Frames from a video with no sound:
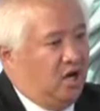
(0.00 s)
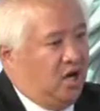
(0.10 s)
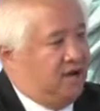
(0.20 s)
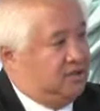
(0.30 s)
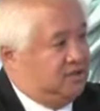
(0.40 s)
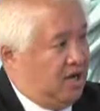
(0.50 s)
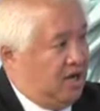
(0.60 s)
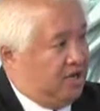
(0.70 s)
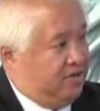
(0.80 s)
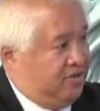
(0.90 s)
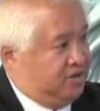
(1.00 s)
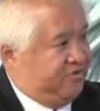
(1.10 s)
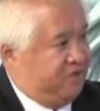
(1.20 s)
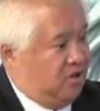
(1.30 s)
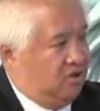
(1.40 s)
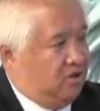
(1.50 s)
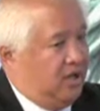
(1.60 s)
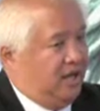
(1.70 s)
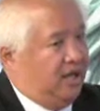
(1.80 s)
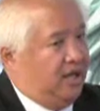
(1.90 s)
on its docket this fall
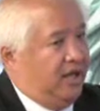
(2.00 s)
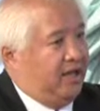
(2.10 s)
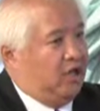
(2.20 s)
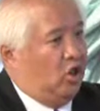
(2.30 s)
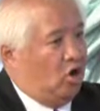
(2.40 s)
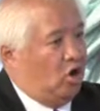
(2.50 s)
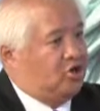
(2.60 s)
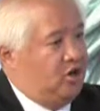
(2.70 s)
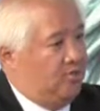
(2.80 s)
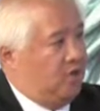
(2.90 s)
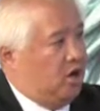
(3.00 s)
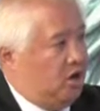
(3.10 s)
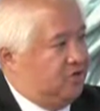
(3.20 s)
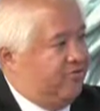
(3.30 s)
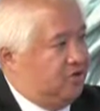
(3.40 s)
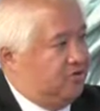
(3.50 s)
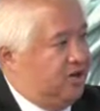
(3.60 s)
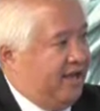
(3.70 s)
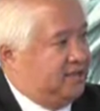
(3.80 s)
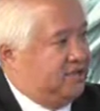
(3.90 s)
a large number of controversial
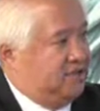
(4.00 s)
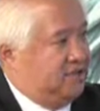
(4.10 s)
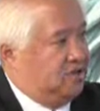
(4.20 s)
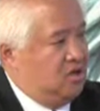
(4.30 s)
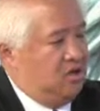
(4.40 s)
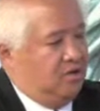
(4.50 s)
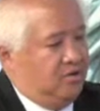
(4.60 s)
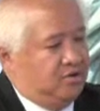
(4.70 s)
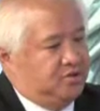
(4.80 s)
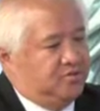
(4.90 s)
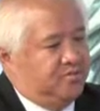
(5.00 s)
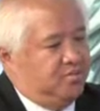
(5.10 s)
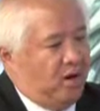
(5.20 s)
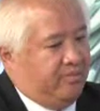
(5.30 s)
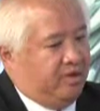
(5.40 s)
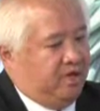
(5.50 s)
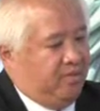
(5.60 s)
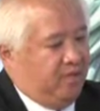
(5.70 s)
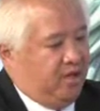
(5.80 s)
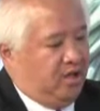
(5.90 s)
cases. There's probably going to
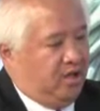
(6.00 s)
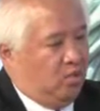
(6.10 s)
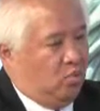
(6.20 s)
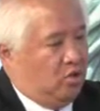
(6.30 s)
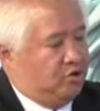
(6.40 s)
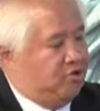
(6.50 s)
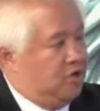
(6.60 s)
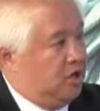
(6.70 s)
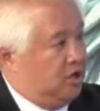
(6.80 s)
be 1 or 2 gun